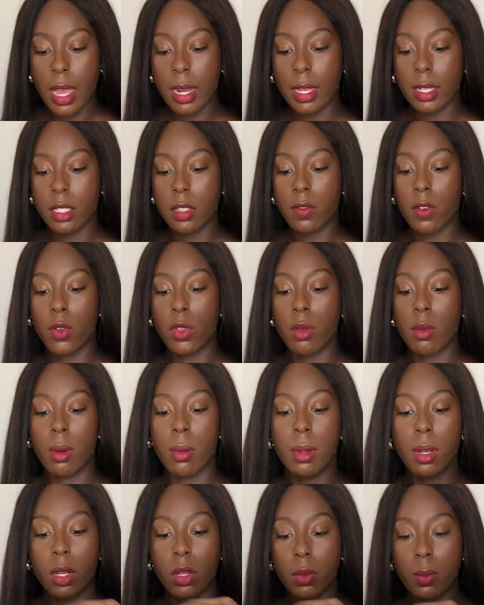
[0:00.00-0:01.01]
I like to fold them
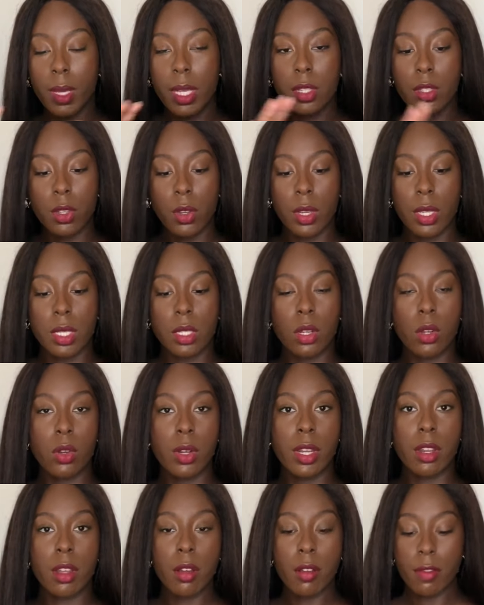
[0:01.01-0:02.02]
up a little bit so it's
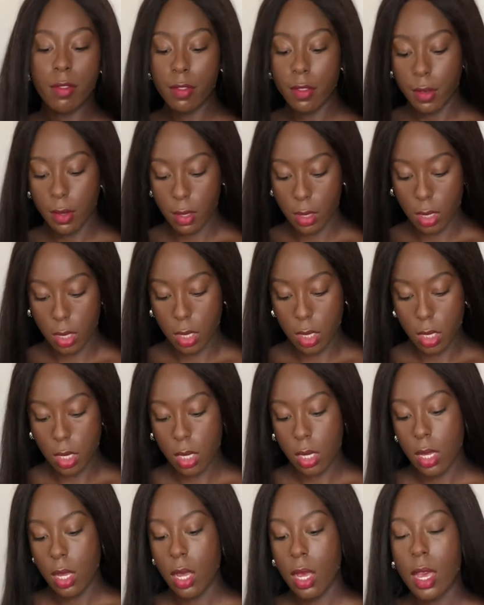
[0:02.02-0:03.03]
long enough.
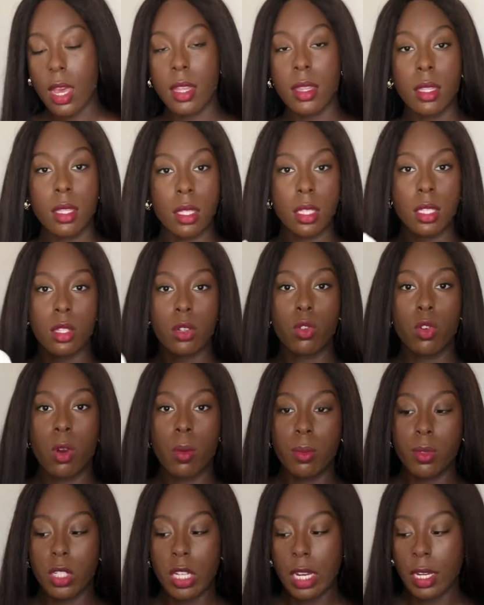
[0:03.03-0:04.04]
And this is a
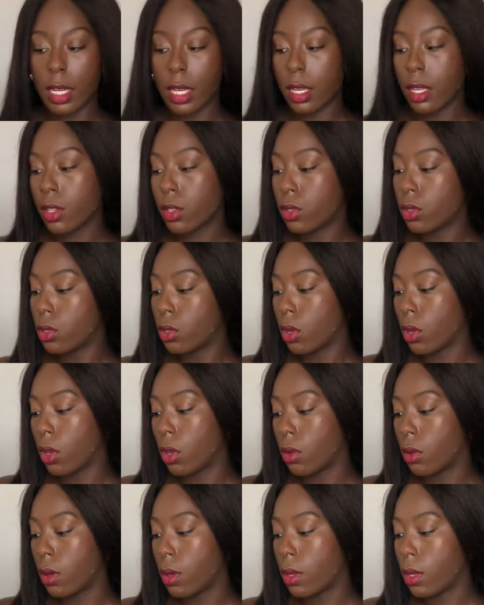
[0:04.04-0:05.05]
crop jacket,
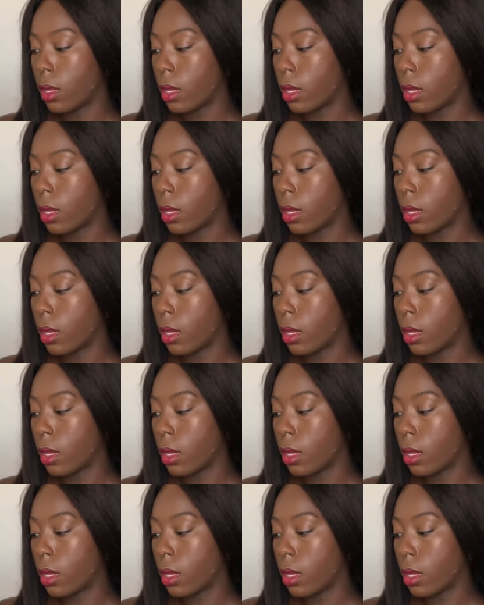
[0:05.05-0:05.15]
so